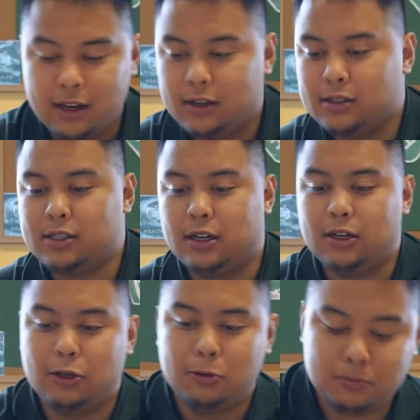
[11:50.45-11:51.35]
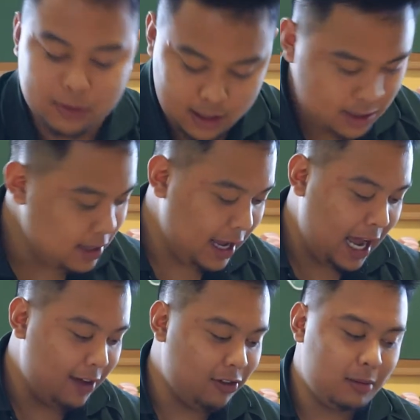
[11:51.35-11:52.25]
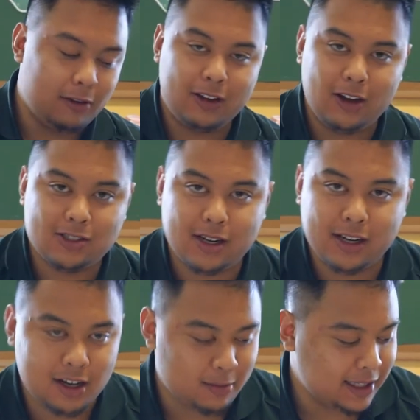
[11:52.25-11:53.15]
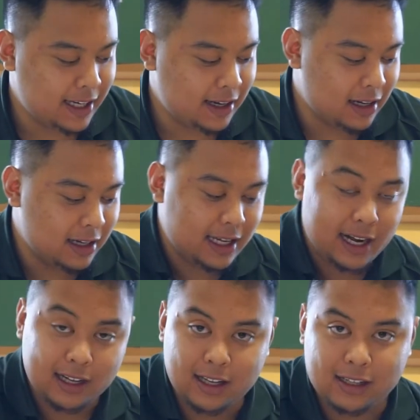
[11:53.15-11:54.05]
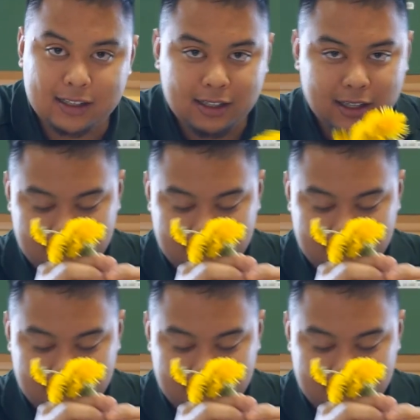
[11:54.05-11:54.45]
So I have all my flowers right here, my dandelions that I collected,